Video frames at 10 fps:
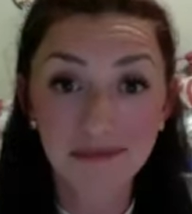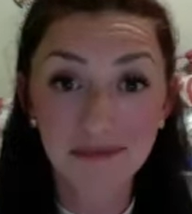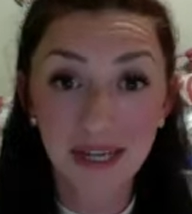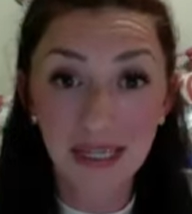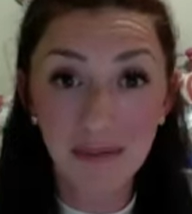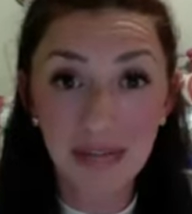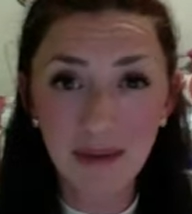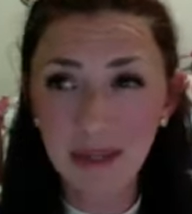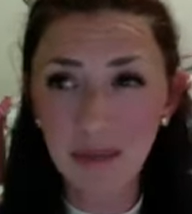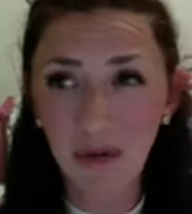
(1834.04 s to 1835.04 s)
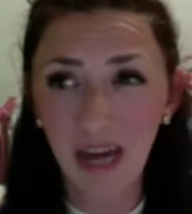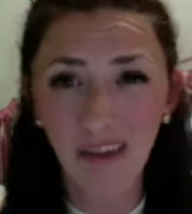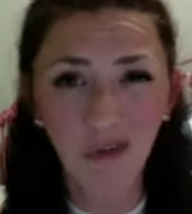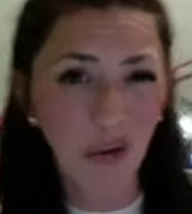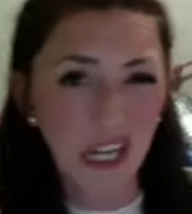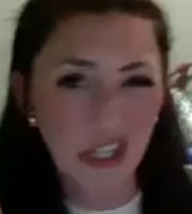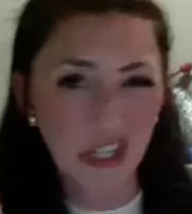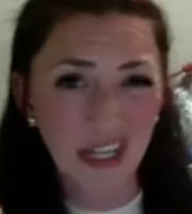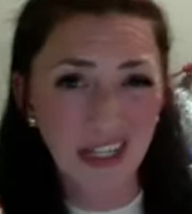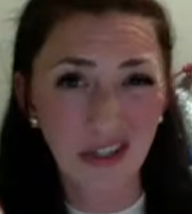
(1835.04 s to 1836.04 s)
Sometimes people have
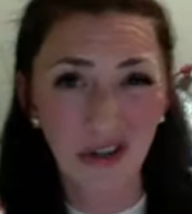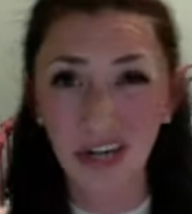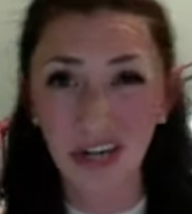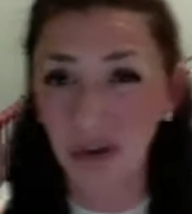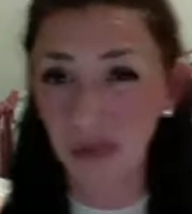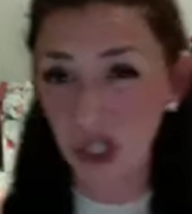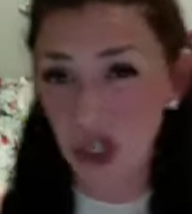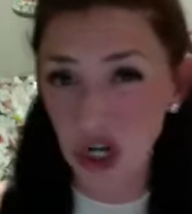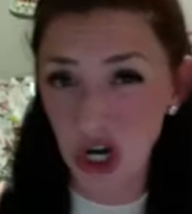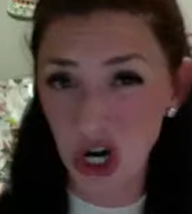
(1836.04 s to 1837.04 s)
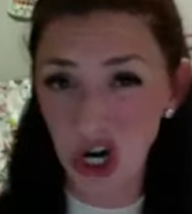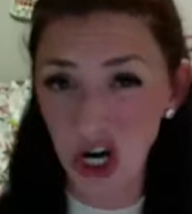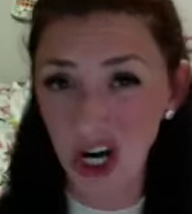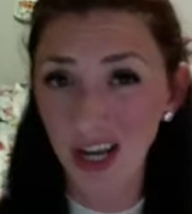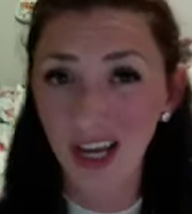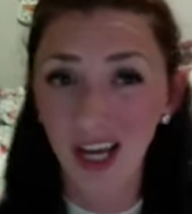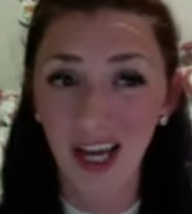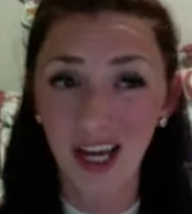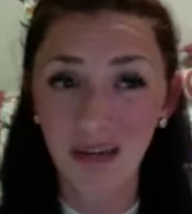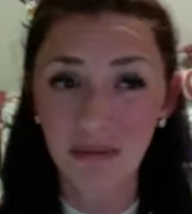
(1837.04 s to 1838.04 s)
questions or they're not really sure.
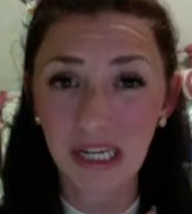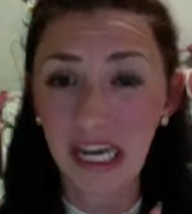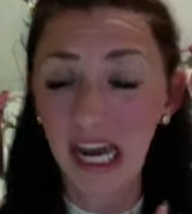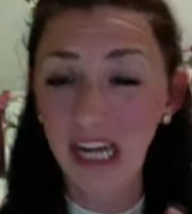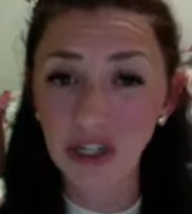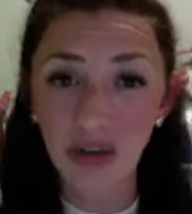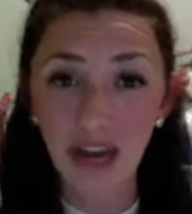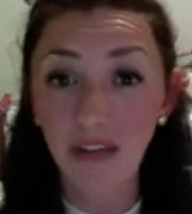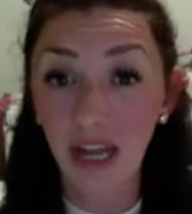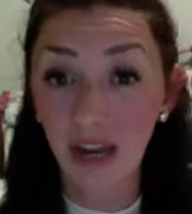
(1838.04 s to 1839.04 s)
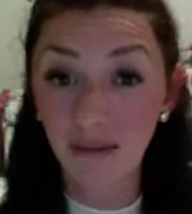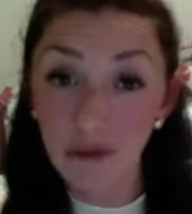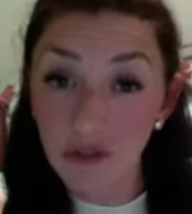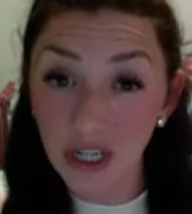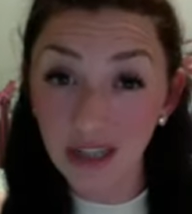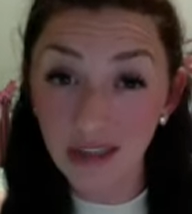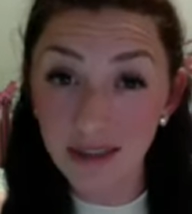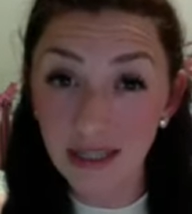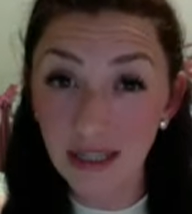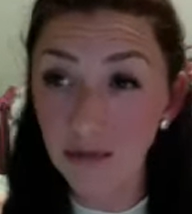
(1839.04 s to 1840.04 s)
I do have an info sheet that I'll
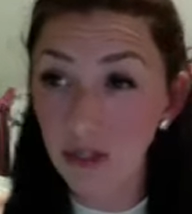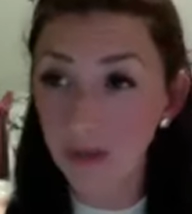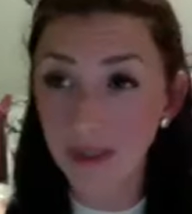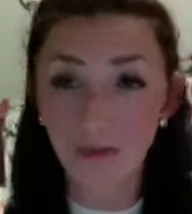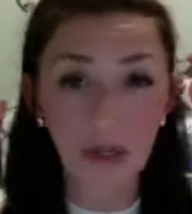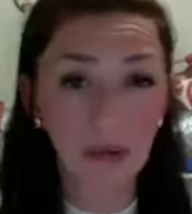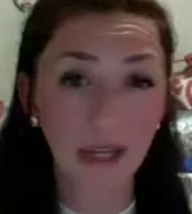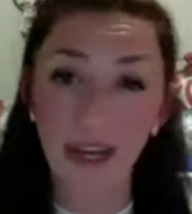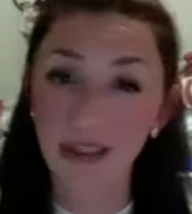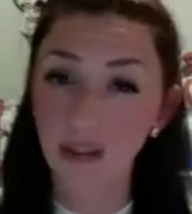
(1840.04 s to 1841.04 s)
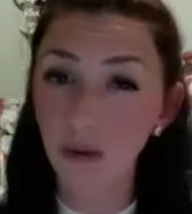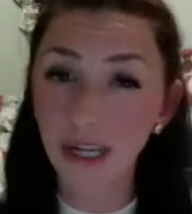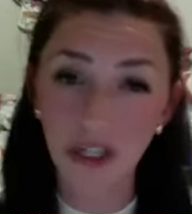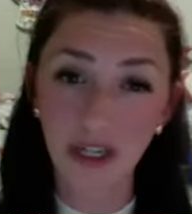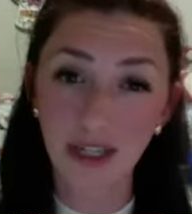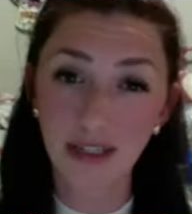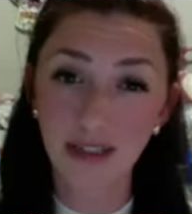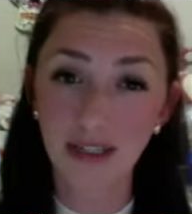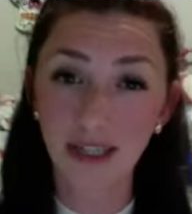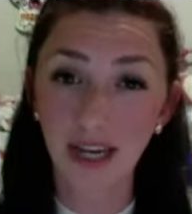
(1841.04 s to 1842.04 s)
send them just with some frequently asked questions
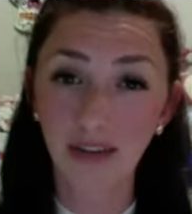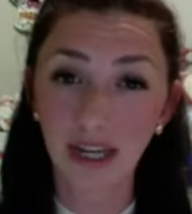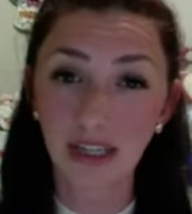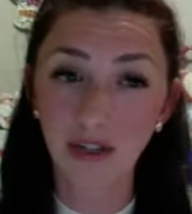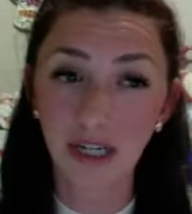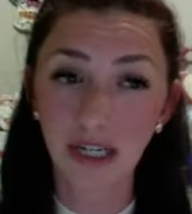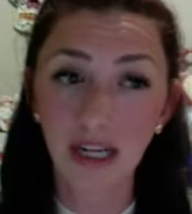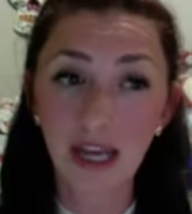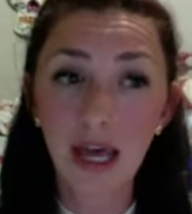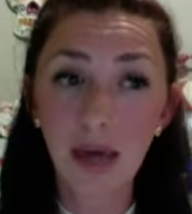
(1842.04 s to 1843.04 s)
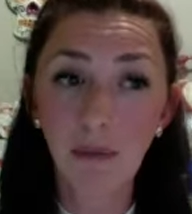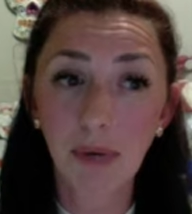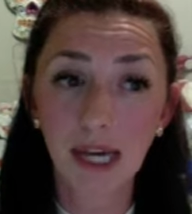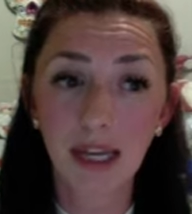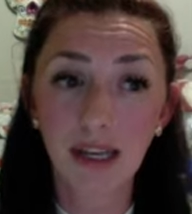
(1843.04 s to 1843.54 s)
to kind of answer it. But